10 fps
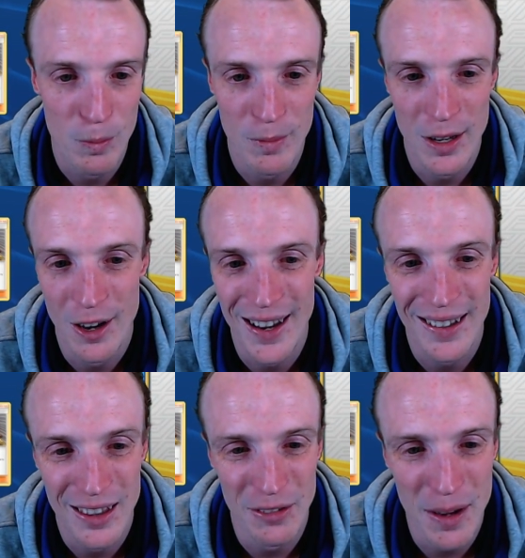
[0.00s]
you know,
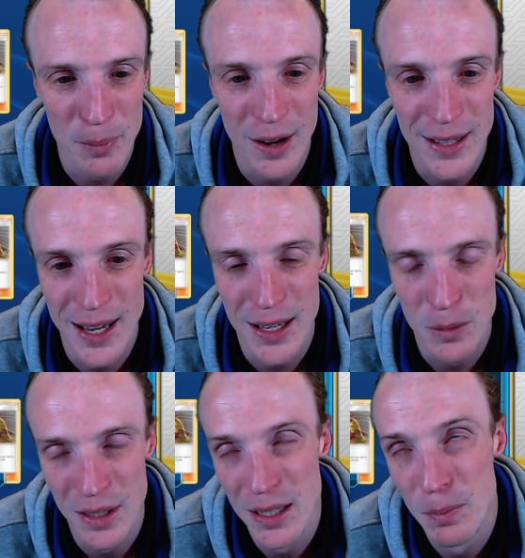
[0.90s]
3 prize cards with this,